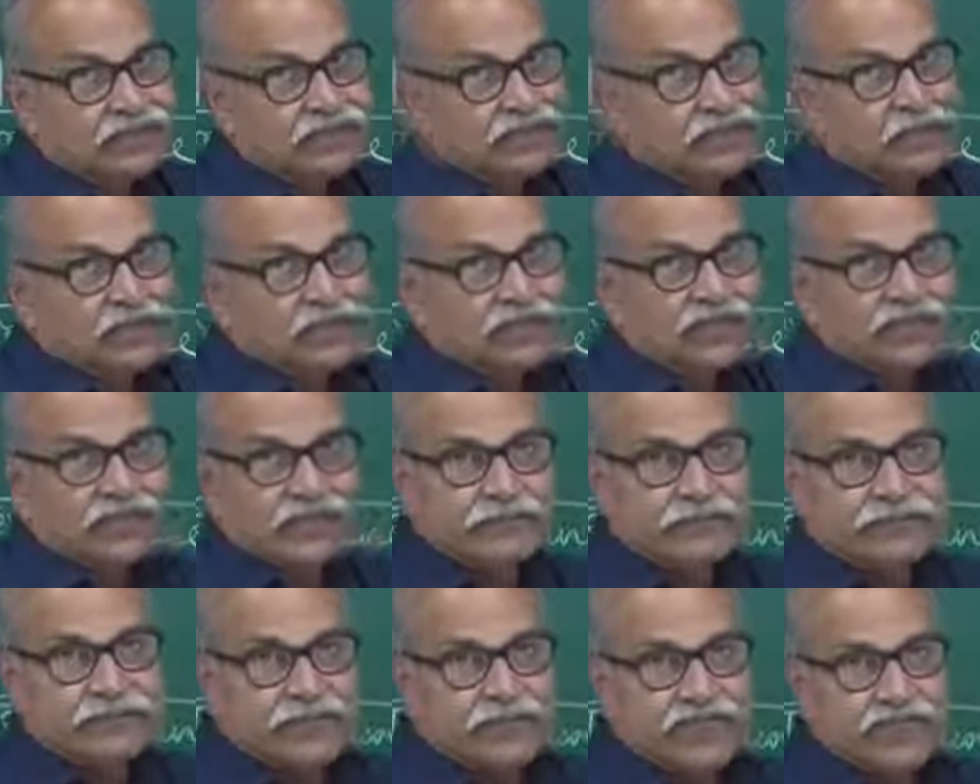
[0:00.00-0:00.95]
More the
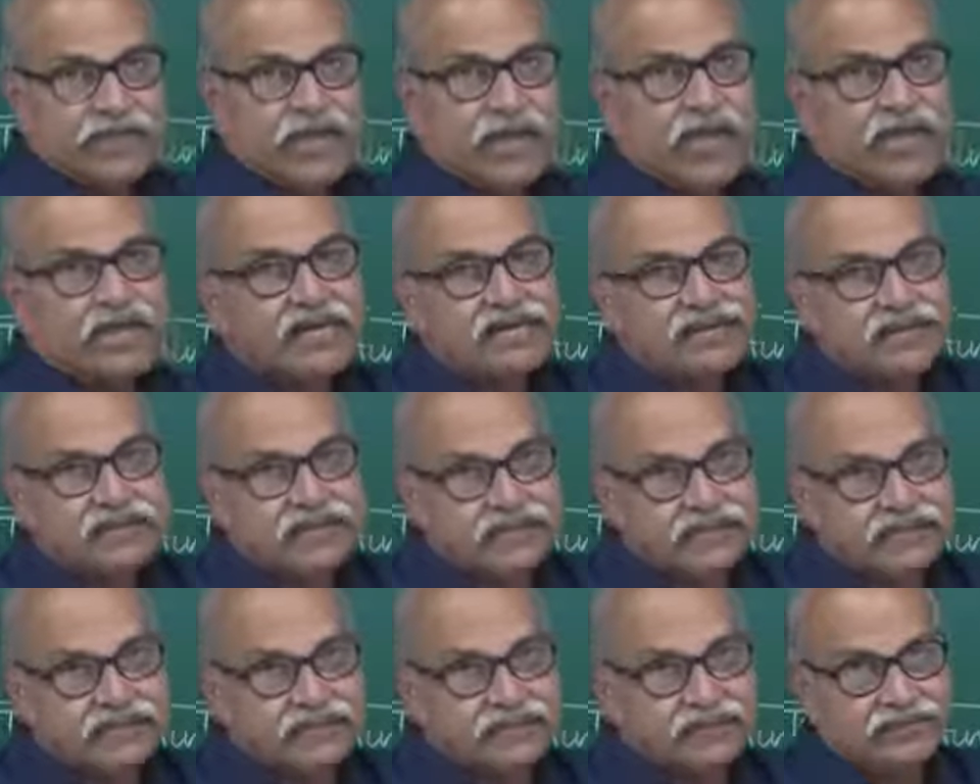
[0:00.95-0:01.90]
temperature, higher
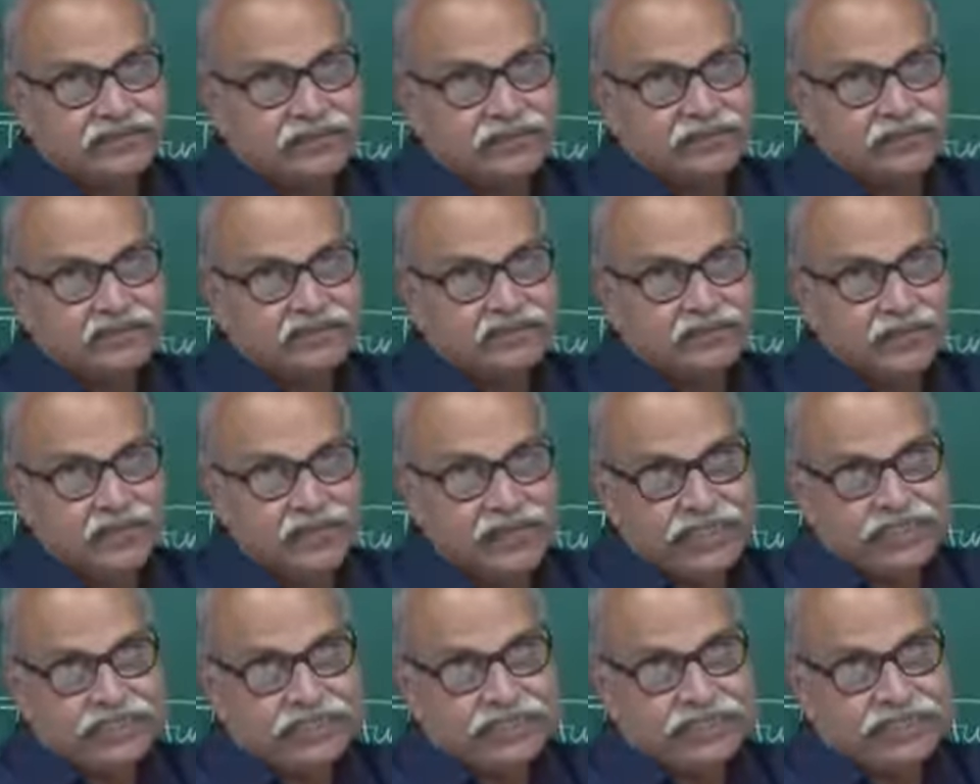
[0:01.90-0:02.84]
is the
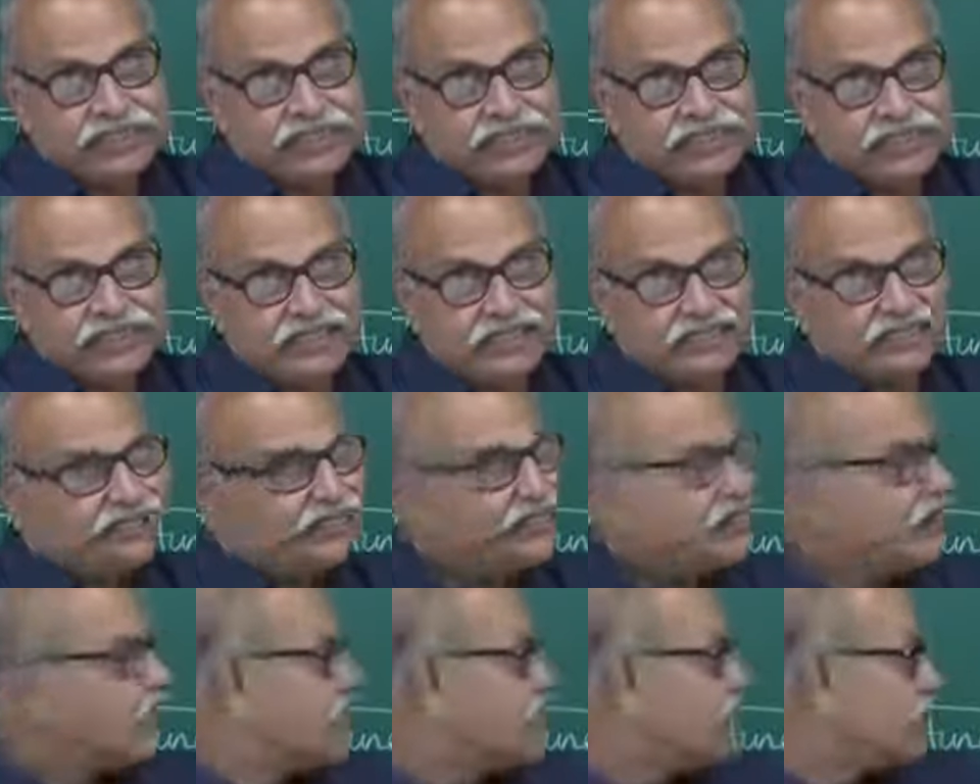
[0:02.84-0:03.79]
voltage created,
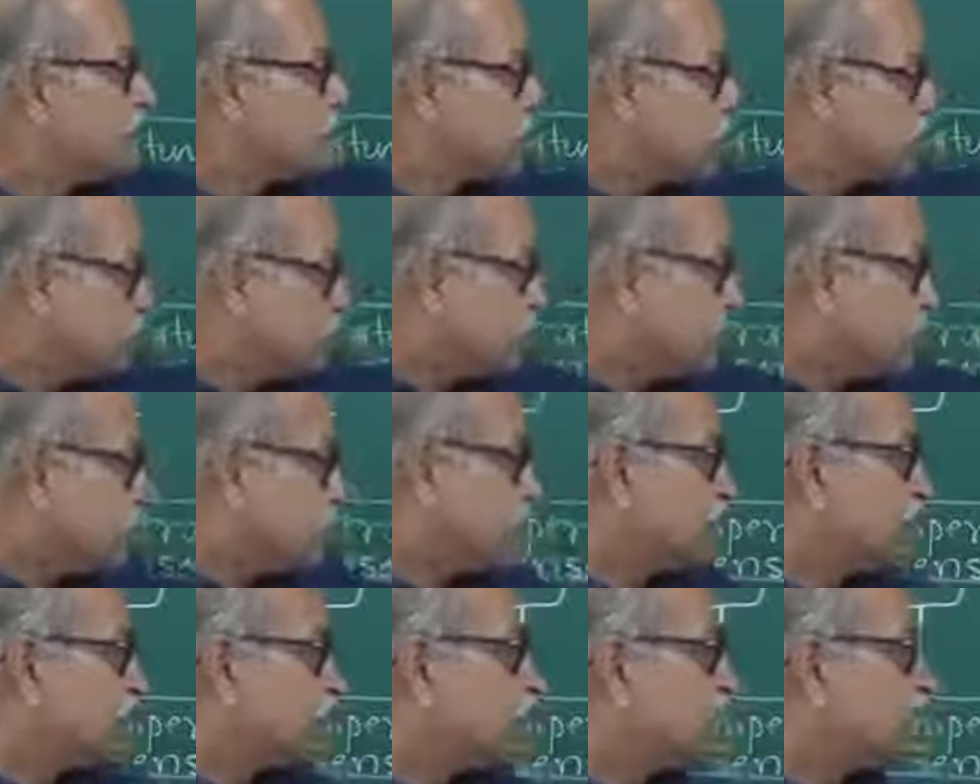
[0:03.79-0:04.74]
and vice
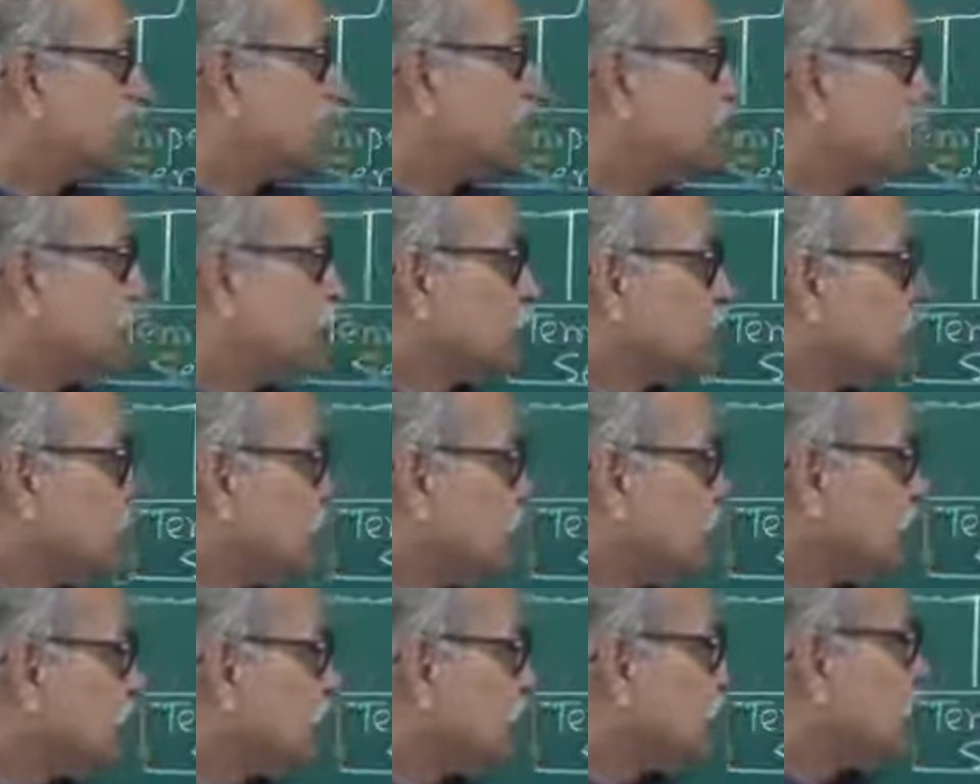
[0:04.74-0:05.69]
versa. So,
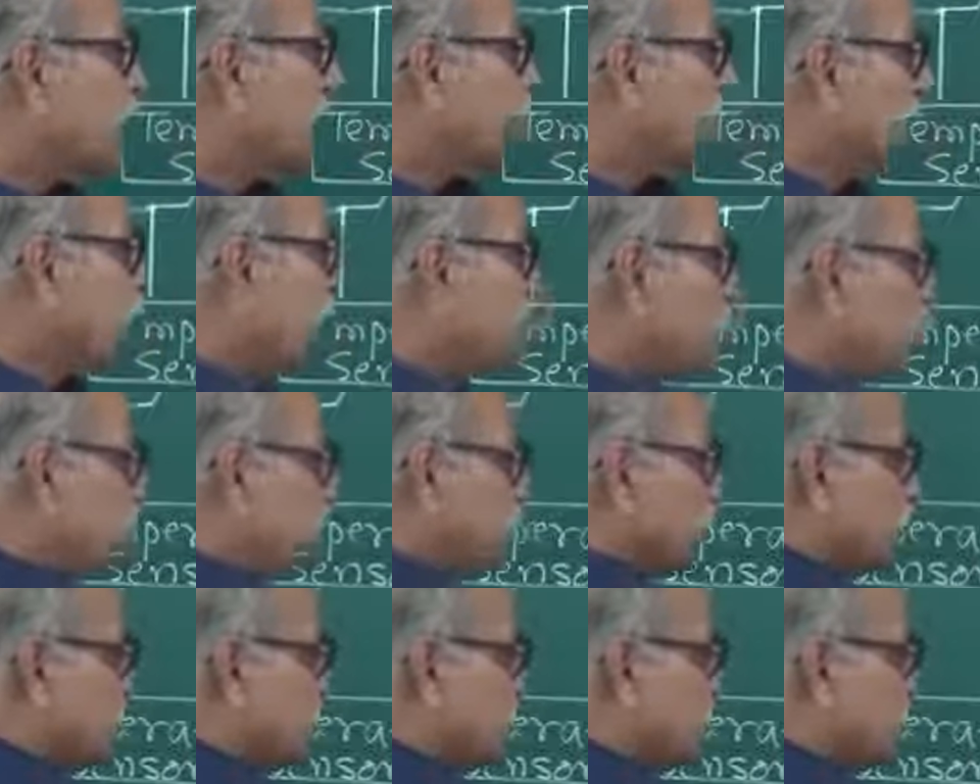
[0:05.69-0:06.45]
this is an analog,